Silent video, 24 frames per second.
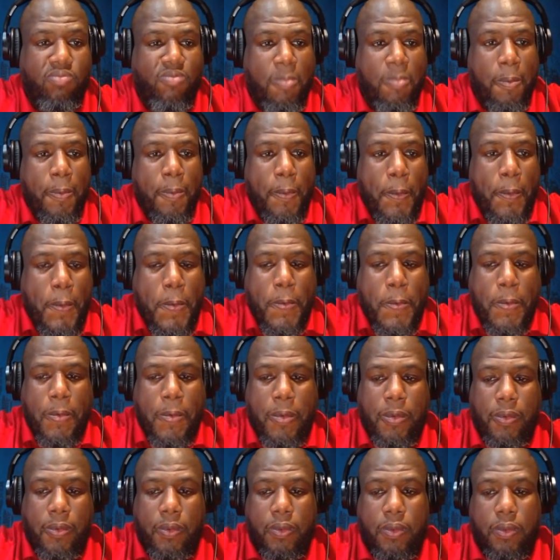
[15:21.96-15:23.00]

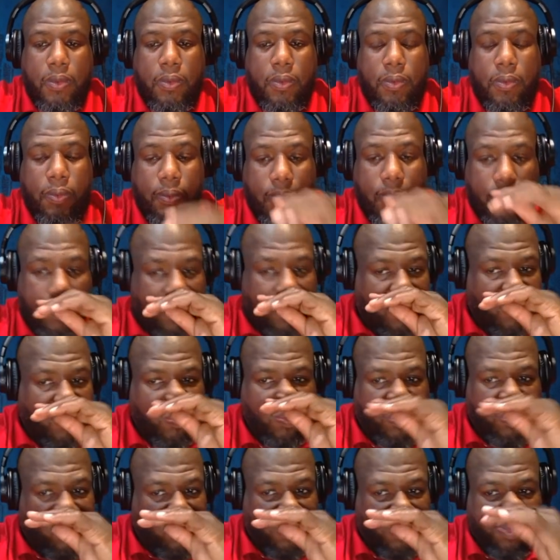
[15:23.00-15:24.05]

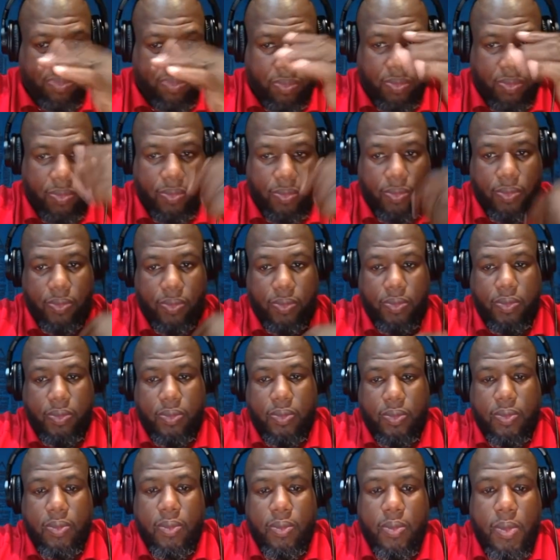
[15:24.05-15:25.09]

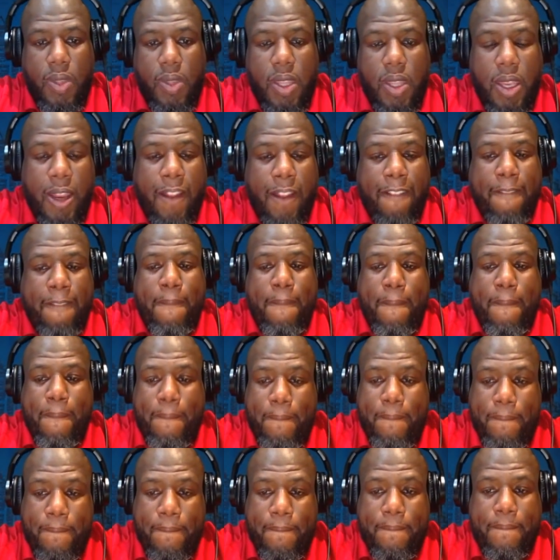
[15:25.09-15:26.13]

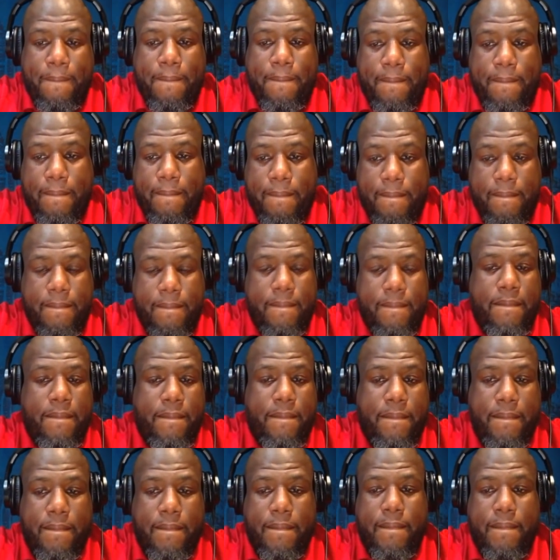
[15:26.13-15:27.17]

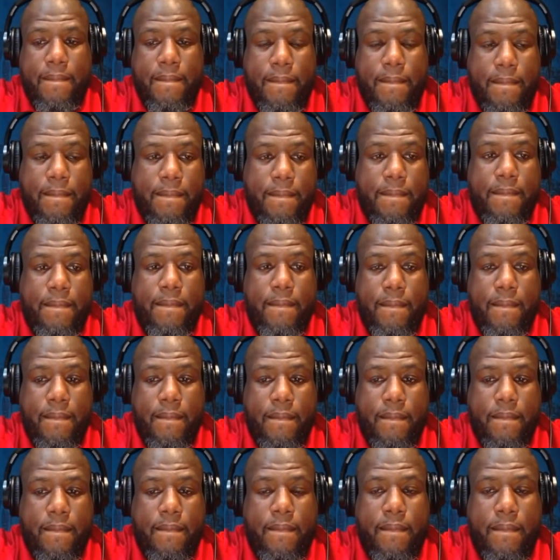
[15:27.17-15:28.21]

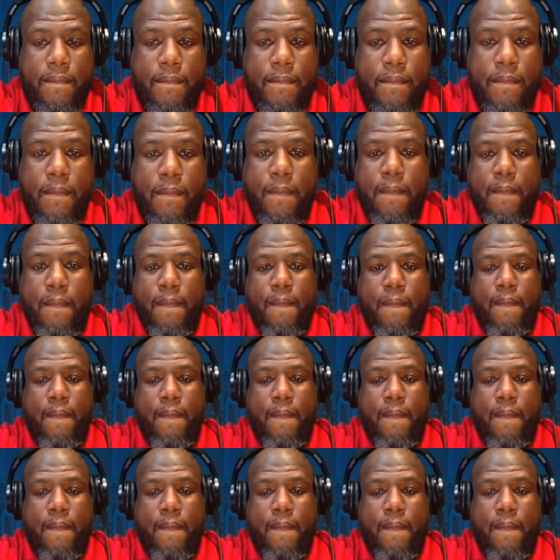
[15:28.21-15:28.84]
(not speaking)